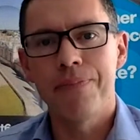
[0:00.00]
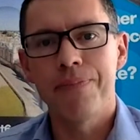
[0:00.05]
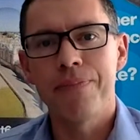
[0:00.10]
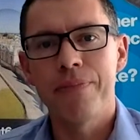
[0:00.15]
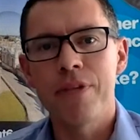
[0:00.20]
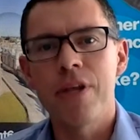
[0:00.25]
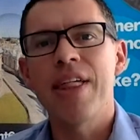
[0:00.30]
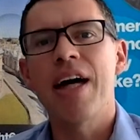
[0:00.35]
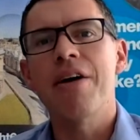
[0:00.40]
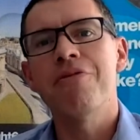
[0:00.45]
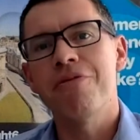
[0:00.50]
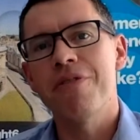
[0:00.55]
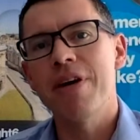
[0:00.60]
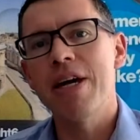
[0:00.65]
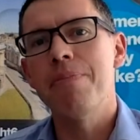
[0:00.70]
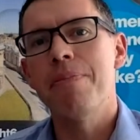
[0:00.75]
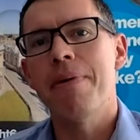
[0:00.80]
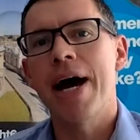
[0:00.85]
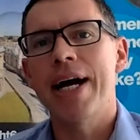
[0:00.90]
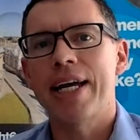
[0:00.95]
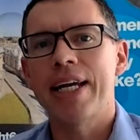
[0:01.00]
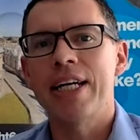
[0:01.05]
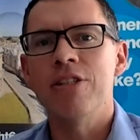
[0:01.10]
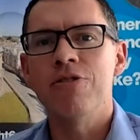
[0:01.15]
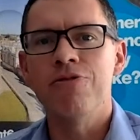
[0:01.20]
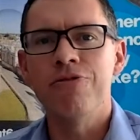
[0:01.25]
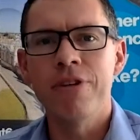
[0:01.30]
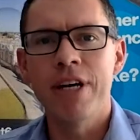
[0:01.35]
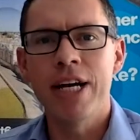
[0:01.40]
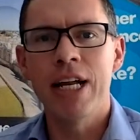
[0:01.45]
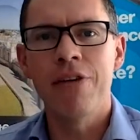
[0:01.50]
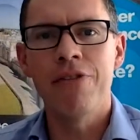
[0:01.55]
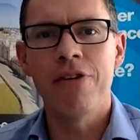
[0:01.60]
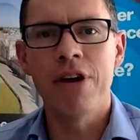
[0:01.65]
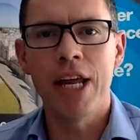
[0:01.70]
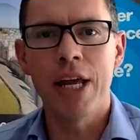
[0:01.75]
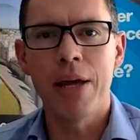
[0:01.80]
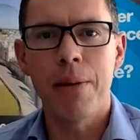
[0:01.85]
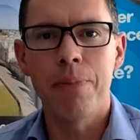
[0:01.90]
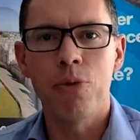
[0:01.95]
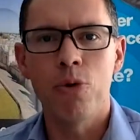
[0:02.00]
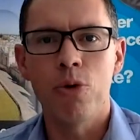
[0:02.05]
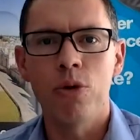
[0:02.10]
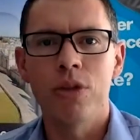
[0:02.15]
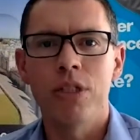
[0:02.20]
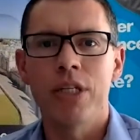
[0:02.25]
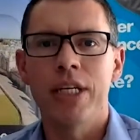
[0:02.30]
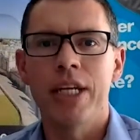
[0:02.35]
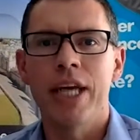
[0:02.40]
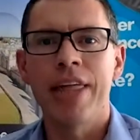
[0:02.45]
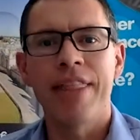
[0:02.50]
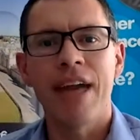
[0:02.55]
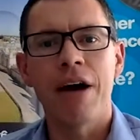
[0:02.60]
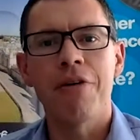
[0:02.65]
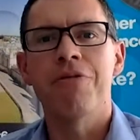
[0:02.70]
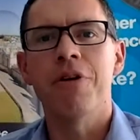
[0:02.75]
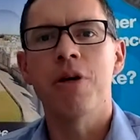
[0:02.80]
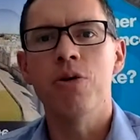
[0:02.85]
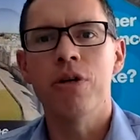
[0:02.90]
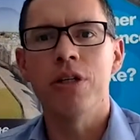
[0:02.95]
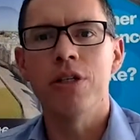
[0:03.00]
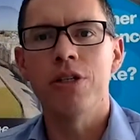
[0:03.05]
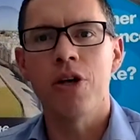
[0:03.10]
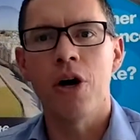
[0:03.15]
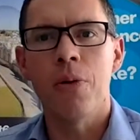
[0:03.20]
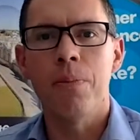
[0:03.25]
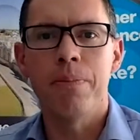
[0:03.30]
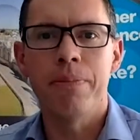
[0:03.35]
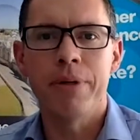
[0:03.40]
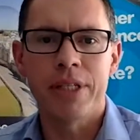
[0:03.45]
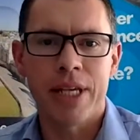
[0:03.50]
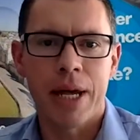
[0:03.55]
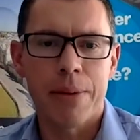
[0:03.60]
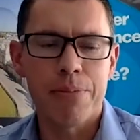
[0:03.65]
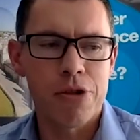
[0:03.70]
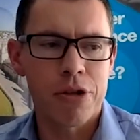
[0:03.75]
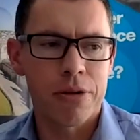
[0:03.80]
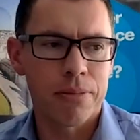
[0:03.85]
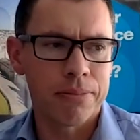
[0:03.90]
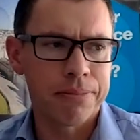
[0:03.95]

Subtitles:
So that feedback is really, really important, and that focus on perception.